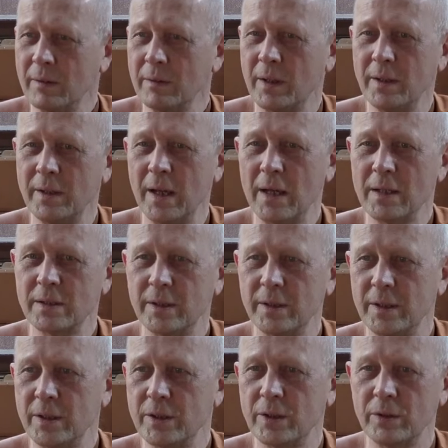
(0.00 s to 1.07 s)
and then he asked the
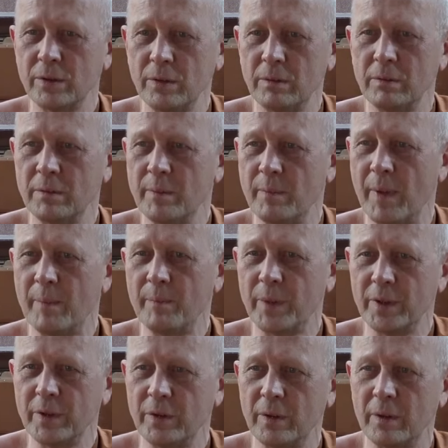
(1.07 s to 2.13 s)
teacher, do you remember,
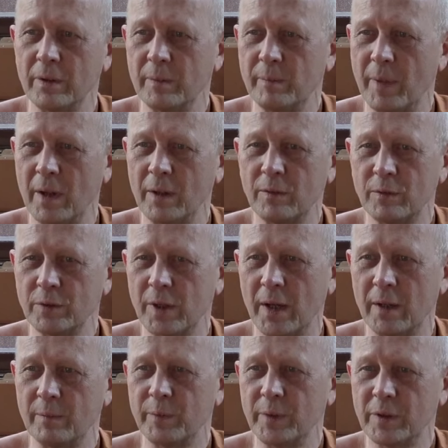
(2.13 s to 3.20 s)
you know, the monk who
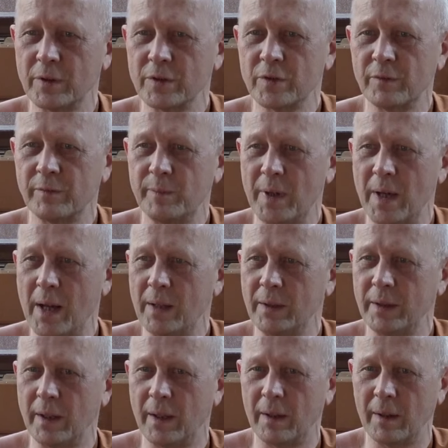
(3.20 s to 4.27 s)
died because of
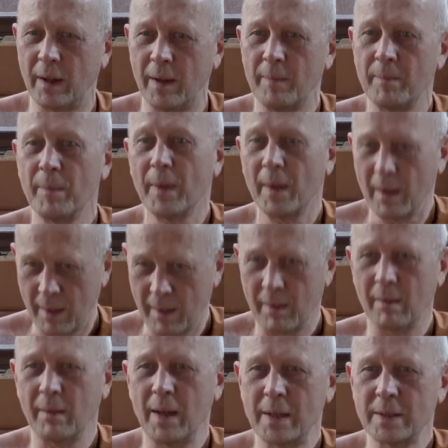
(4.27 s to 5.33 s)
malaria, yeah?
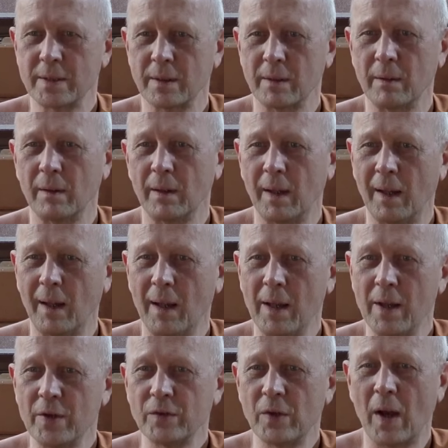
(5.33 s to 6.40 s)
Yes.
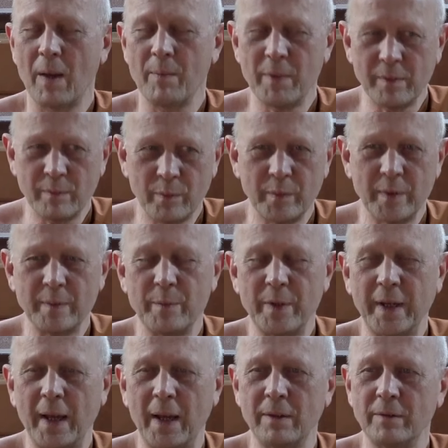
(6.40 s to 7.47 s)
So, I mean, we, we
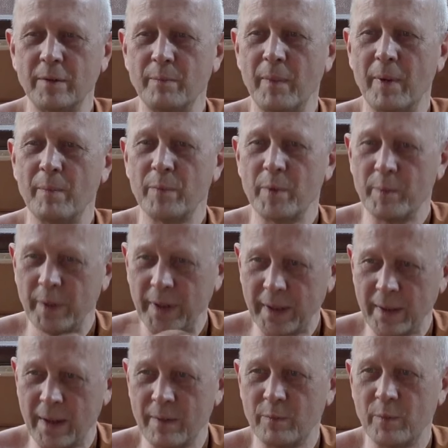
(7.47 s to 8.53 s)
can remember, we
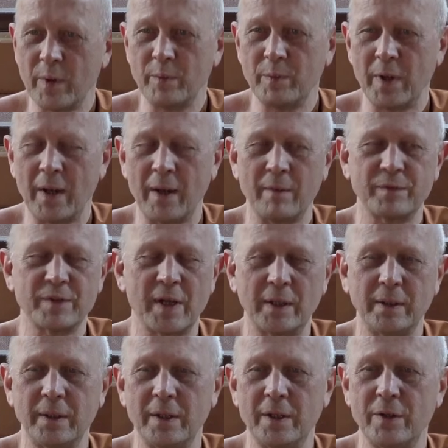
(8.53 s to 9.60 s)
can, when we have
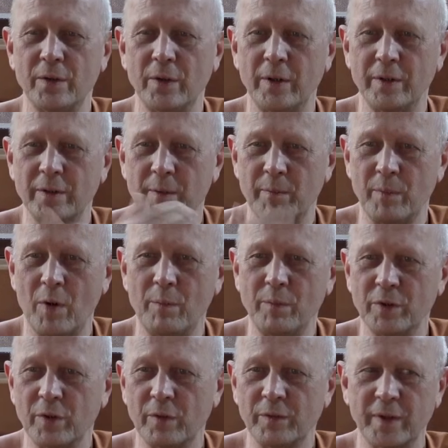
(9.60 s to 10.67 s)
sati, you know, in the
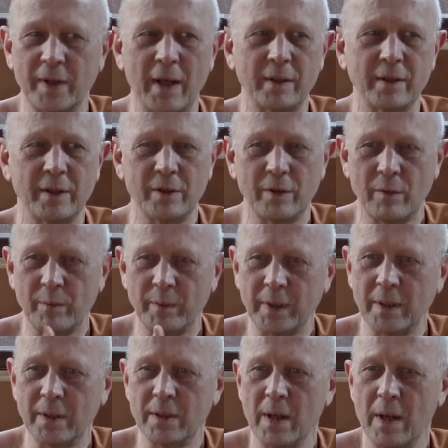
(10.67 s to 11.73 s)
moment of death, you know, we
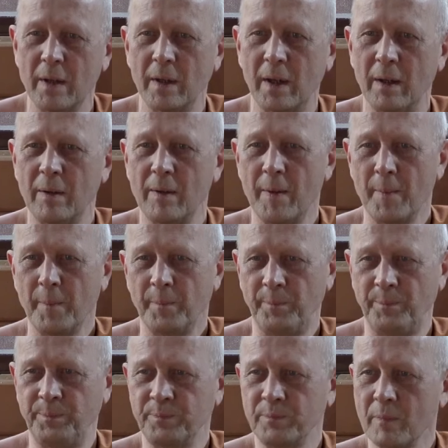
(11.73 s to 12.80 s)
can, yeah?
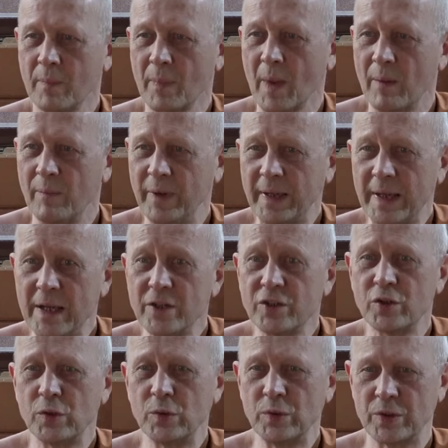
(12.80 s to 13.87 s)
We can
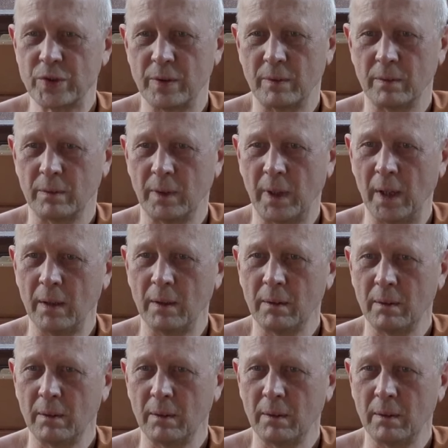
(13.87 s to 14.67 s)
choose, yeah?